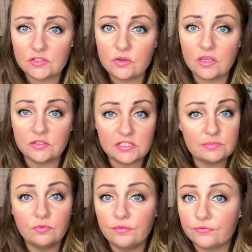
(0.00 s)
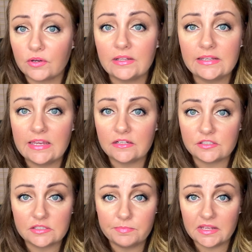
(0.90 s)
So you can just move freely and
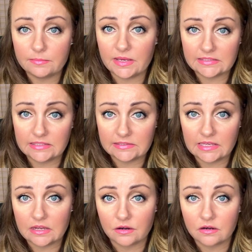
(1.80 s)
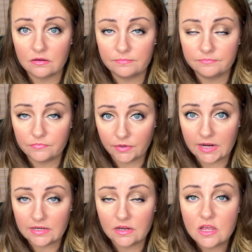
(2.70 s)
just be an amazing skier,
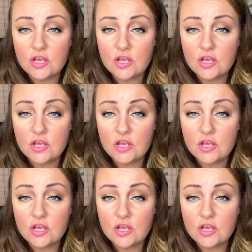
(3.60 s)
right?